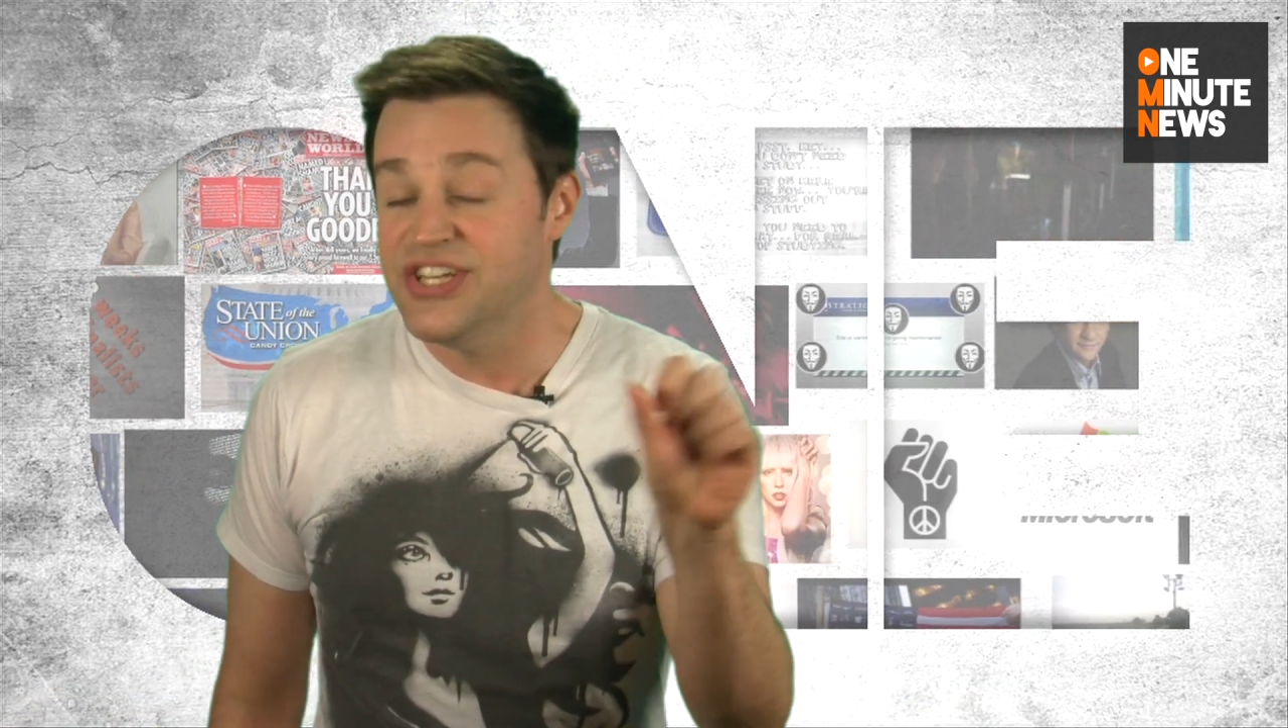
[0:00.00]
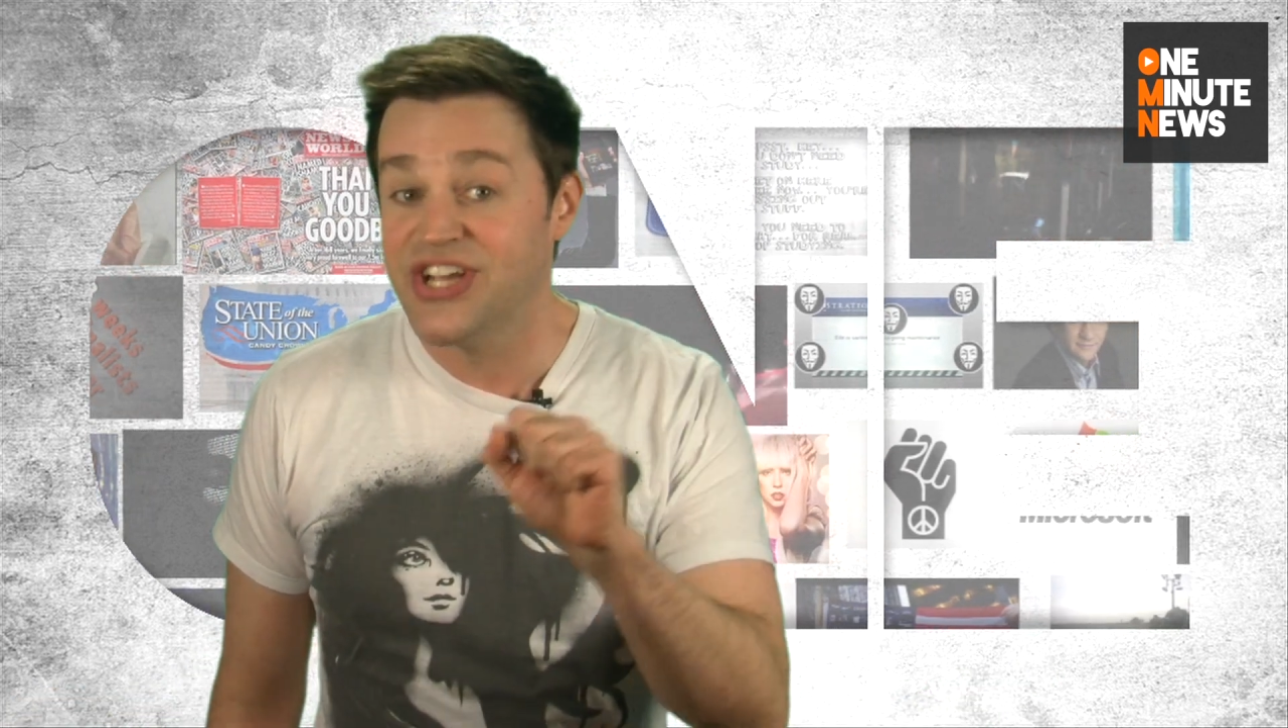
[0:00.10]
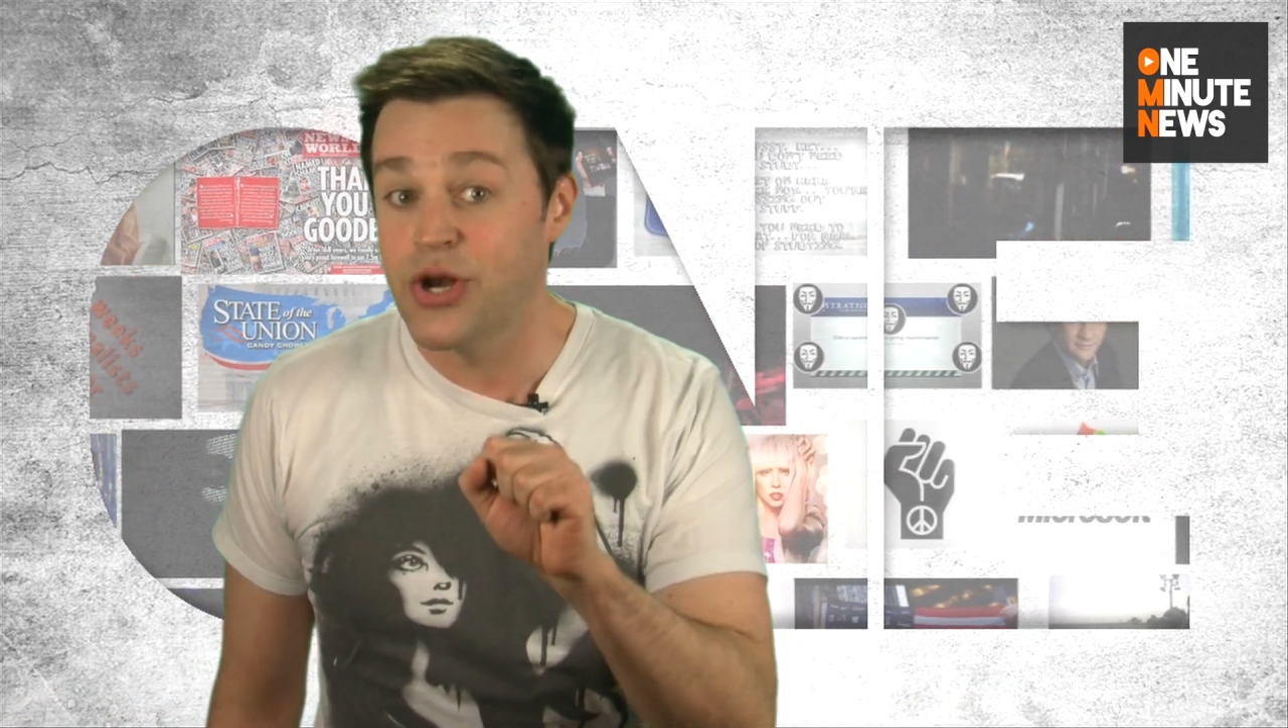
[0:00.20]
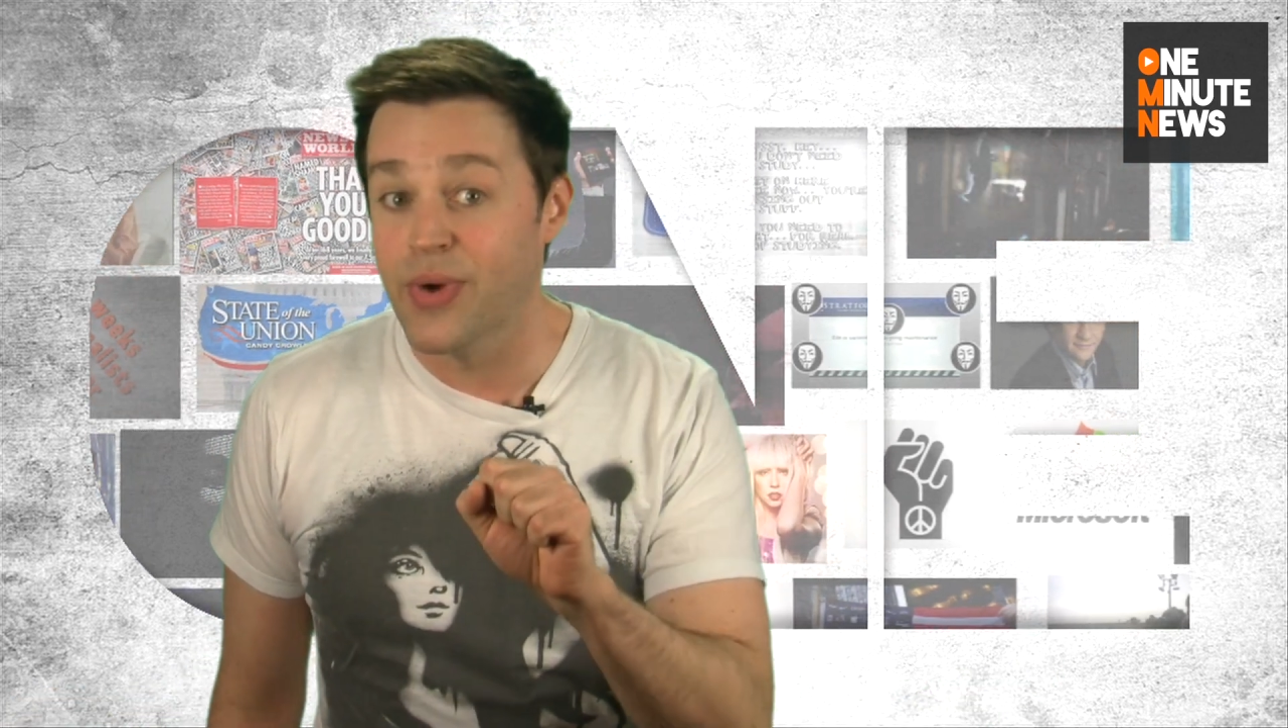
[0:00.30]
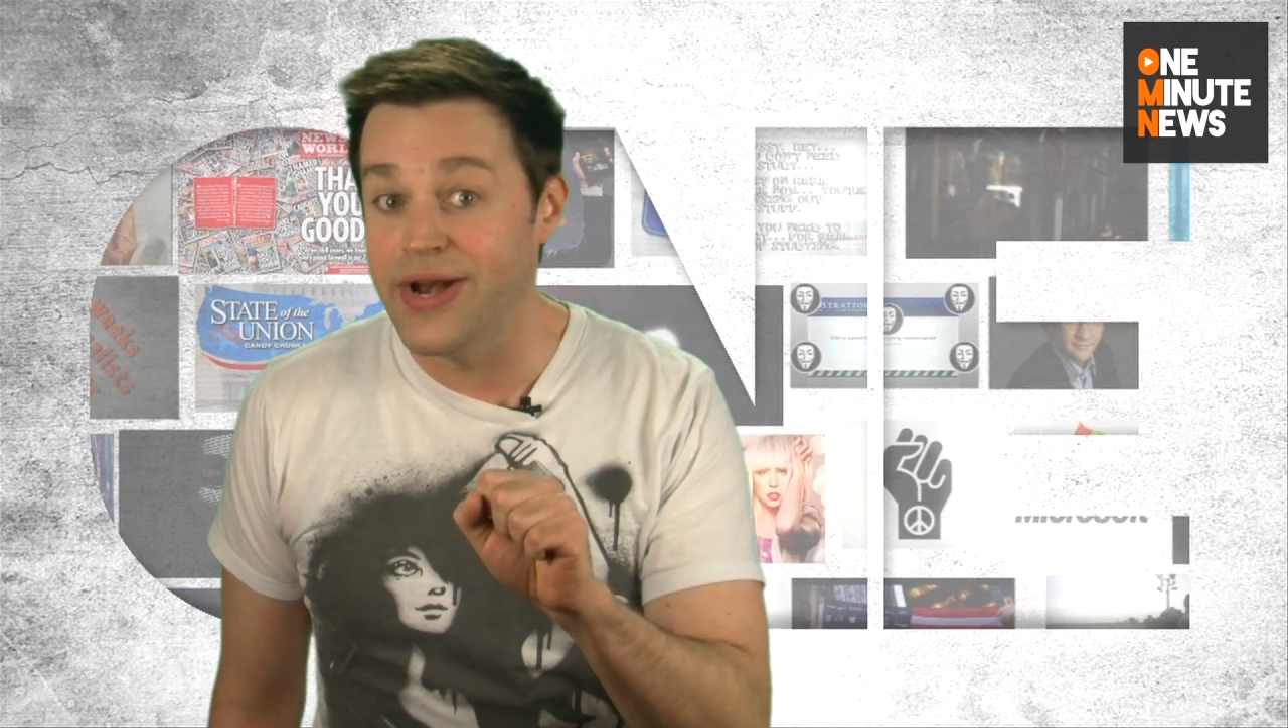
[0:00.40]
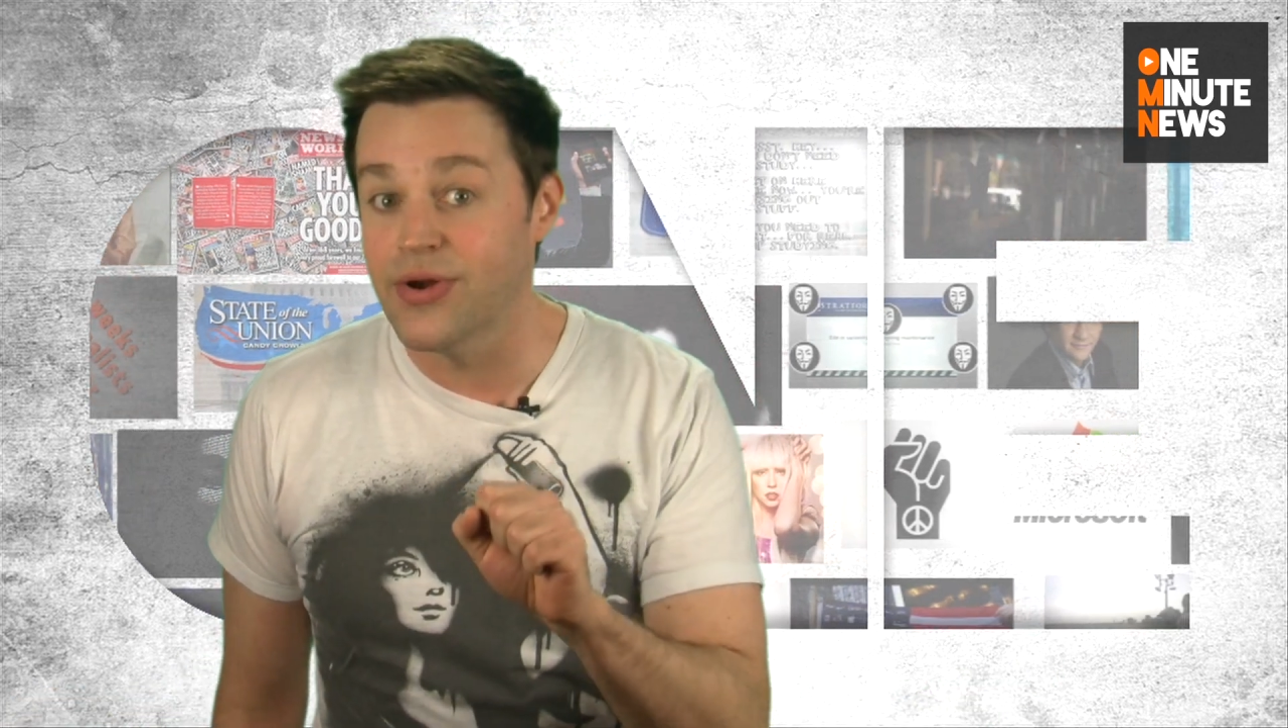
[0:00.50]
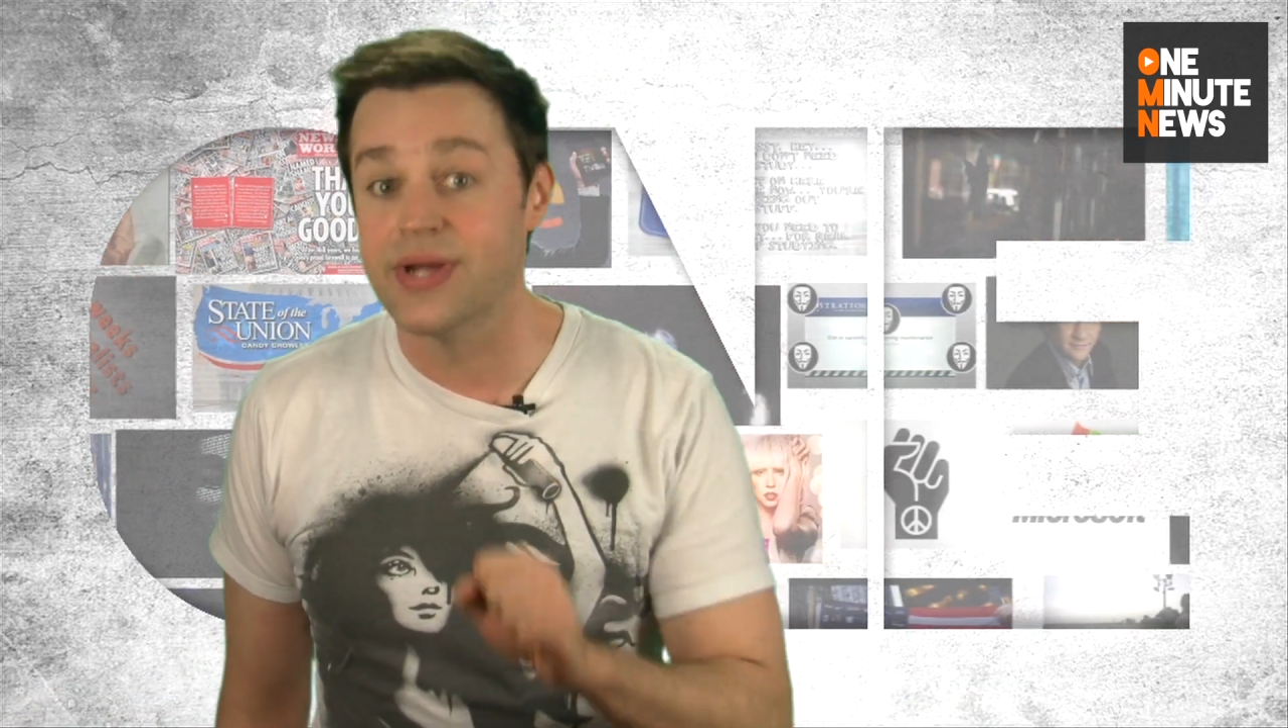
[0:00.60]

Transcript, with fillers: generator